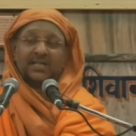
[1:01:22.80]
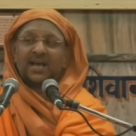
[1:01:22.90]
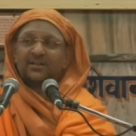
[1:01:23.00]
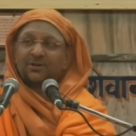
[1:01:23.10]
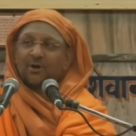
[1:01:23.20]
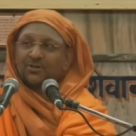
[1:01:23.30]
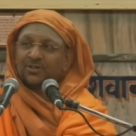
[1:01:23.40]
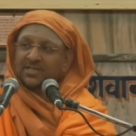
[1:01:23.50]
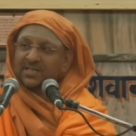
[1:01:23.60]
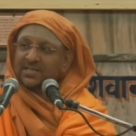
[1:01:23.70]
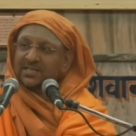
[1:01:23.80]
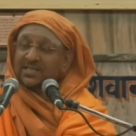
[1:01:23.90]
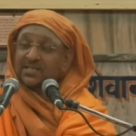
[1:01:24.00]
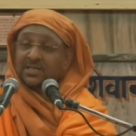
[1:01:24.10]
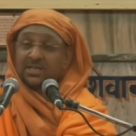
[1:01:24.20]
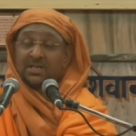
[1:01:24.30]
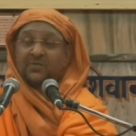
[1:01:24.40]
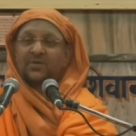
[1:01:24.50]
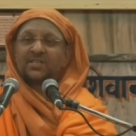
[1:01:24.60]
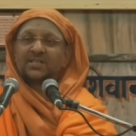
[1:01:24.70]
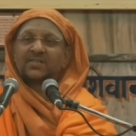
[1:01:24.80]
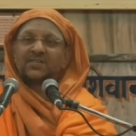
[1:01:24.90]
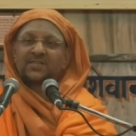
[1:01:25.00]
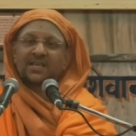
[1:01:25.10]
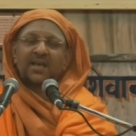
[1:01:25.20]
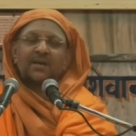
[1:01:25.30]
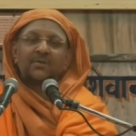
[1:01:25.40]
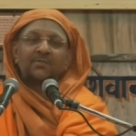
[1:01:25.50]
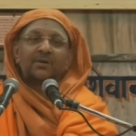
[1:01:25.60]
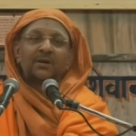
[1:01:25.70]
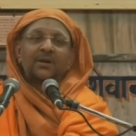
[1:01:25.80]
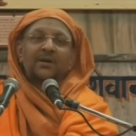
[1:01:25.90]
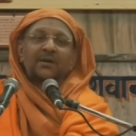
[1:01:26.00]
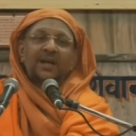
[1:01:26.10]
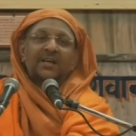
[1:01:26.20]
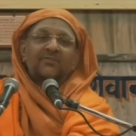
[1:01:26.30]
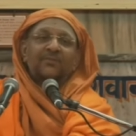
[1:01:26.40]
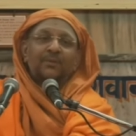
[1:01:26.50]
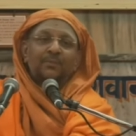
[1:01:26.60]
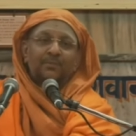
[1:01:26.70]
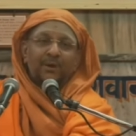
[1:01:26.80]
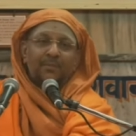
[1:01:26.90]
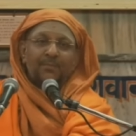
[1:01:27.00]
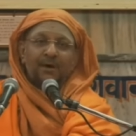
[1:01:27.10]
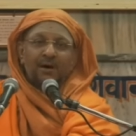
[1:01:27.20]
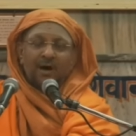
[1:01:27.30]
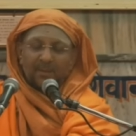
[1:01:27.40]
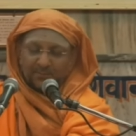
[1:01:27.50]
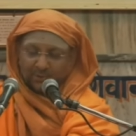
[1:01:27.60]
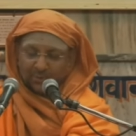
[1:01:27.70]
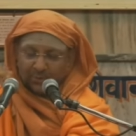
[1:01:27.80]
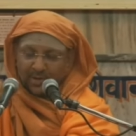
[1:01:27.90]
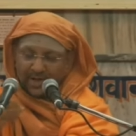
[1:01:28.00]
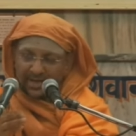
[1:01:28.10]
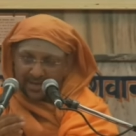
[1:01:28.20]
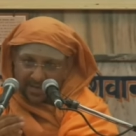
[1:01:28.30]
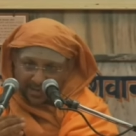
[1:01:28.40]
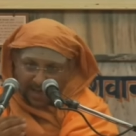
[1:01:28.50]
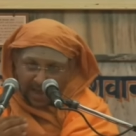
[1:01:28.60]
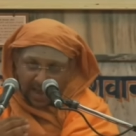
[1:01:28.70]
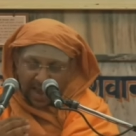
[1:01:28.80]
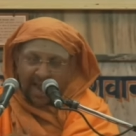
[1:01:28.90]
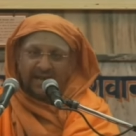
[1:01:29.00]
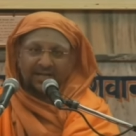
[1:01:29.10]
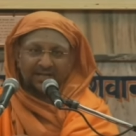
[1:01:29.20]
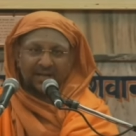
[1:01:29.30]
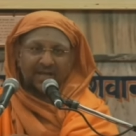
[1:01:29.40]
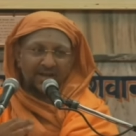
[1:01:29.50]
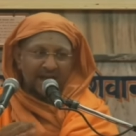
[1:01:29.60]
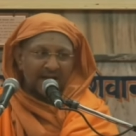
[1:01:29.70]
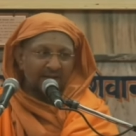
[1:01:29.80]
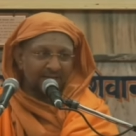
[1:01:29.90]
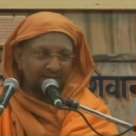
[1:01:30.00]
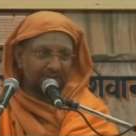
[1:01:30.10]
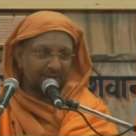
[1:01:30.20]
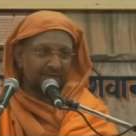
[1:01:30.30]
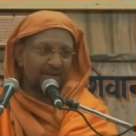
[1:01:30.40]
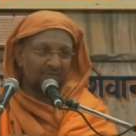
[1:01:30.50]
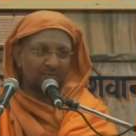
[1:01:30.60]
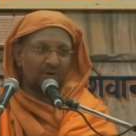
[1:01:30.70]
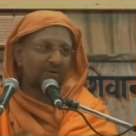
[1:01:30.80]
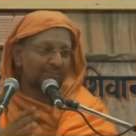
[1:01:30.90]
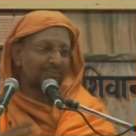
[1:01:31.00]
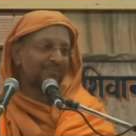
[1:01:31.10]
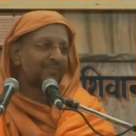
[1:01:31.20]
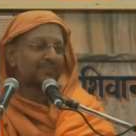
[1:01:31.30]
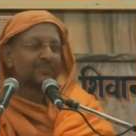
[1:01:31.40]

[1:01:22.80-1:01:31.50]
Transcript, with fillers: That consciousness which is same right from Brahma up to a ant, an ant, a worm.